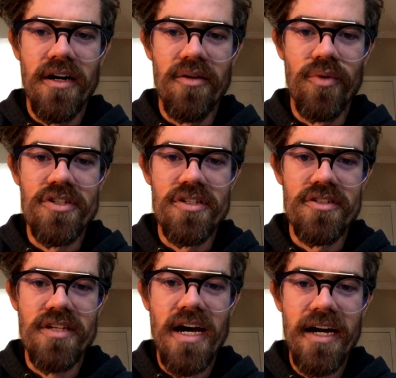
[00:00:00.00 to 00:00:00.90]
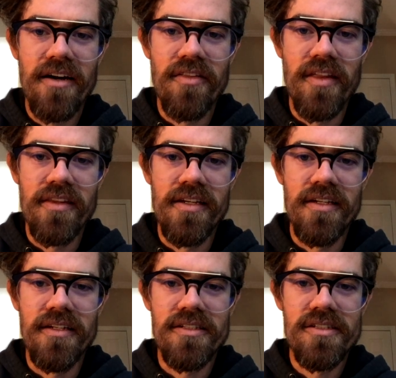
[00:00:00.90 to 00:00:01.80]
which is higher than
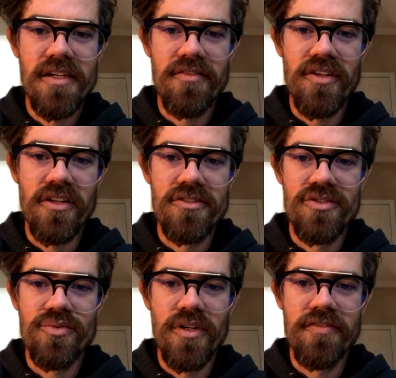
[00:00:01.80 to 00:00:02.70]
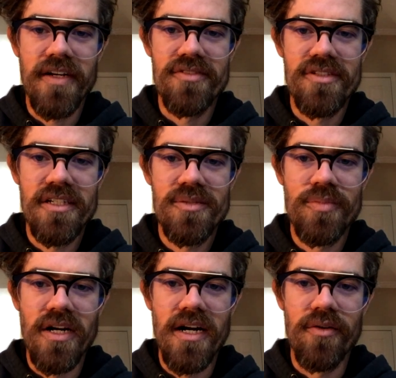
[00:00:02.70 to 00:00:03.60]
the
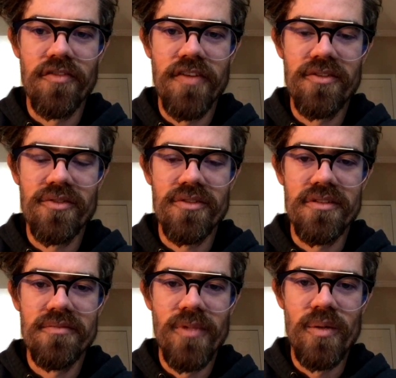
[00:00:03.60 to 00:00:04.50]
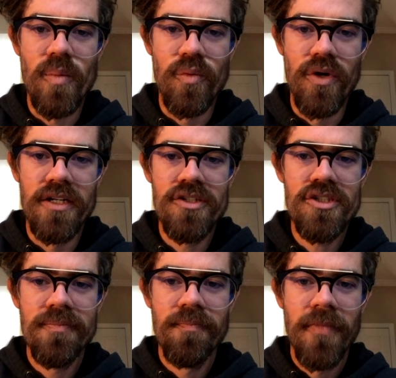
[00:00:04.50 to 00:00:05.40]
$7.25 per hour federal minimum
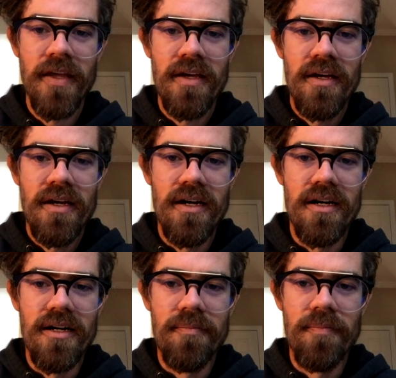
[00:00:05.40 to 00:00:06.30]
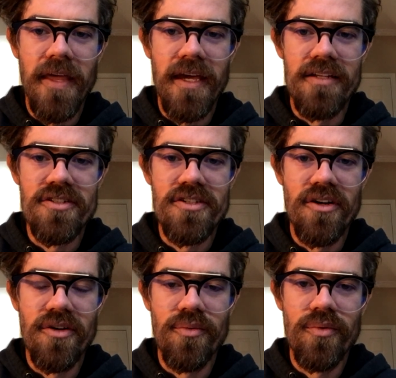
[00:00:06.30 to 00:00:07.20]
wage. And
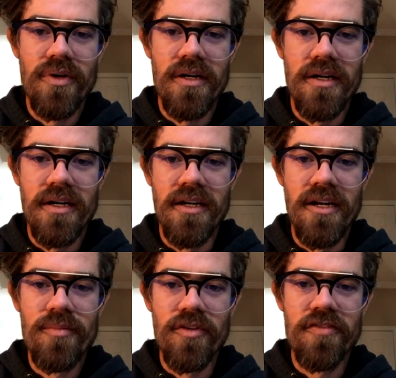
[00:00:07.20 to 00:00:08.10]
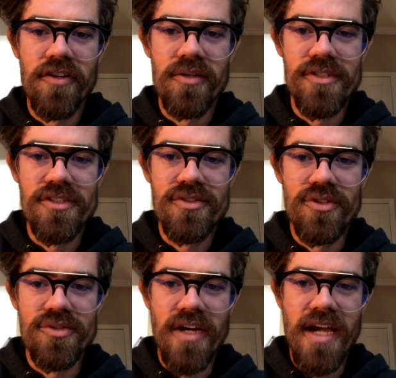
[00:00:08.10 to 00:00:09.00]
so a number of firms and
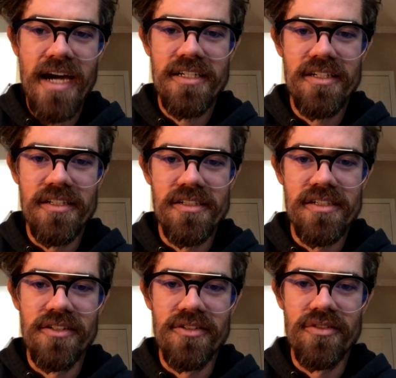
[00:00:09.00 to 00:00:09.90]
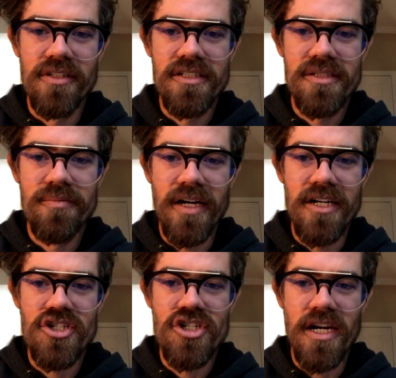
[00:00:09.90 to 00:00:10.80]
stores reacted to this increase
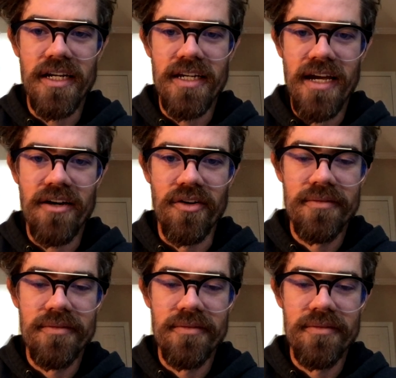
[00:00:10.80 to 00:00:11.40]
by shutting down.